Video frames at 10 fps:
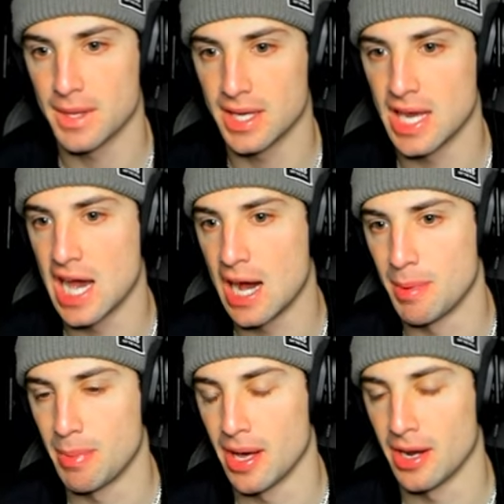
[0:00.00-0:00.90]
Yeah, I'm
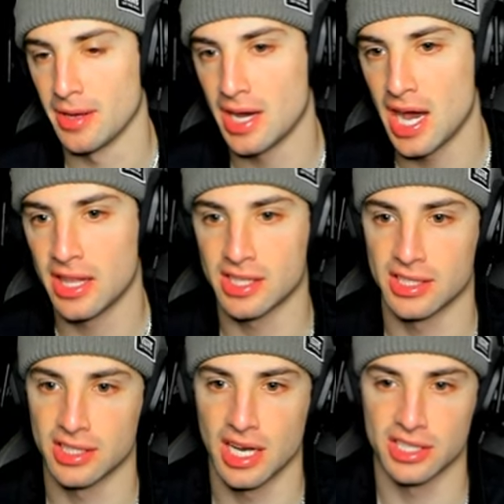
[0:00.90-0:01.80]
about it. I like this
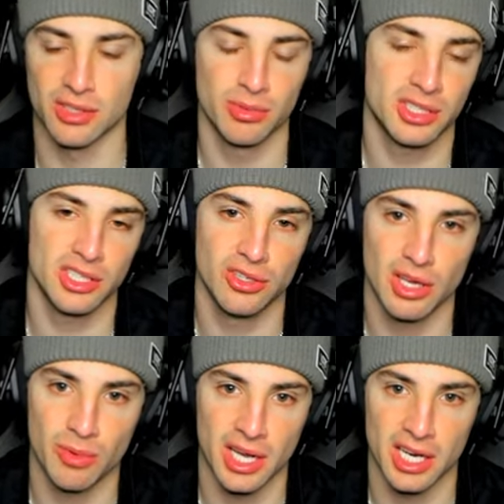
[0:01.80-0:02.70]
slot. So, we'll see who they
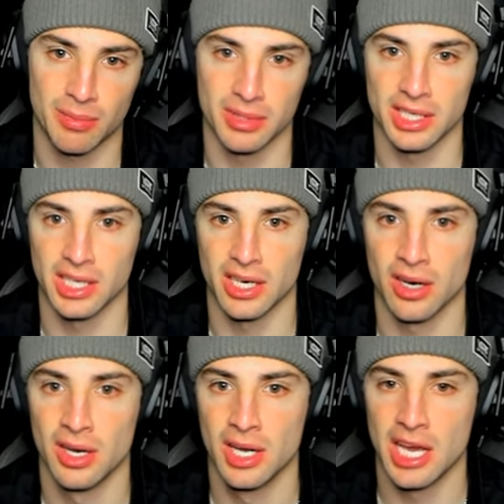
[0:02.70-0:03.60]
want to end up leading here.
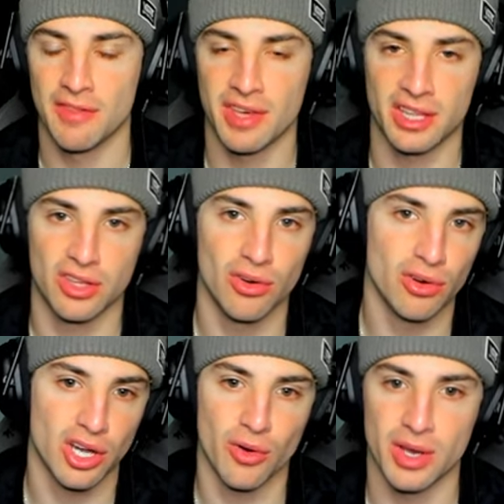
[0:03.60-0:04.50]
If they
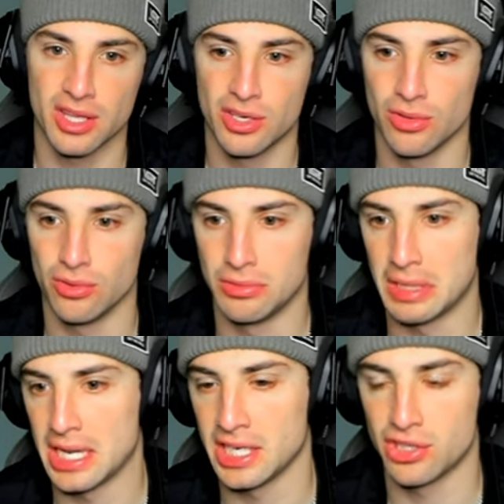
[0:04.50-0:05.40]
don't go into
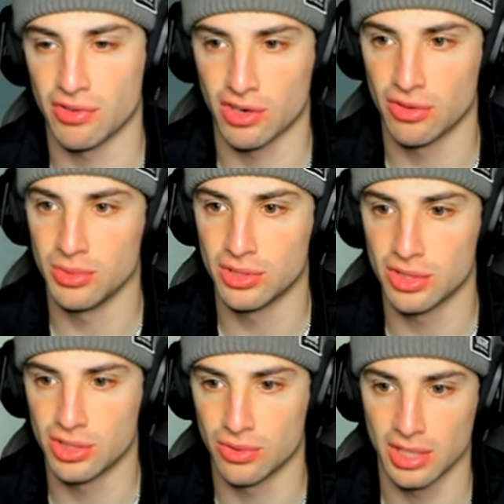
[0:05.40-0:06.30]
any Trick Room
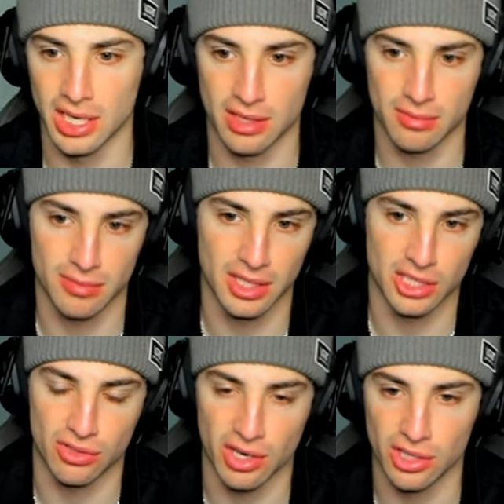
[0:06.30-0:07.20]
users or like
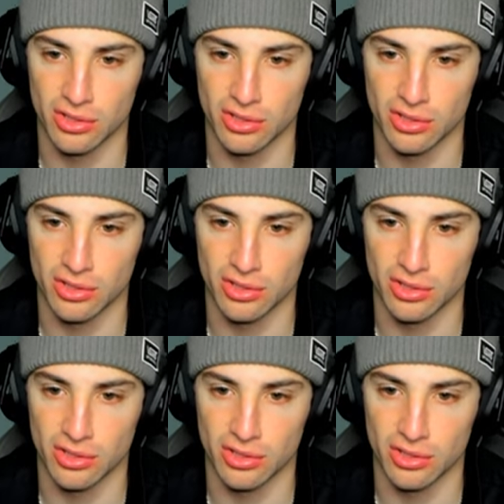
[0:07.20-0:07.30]
Instruct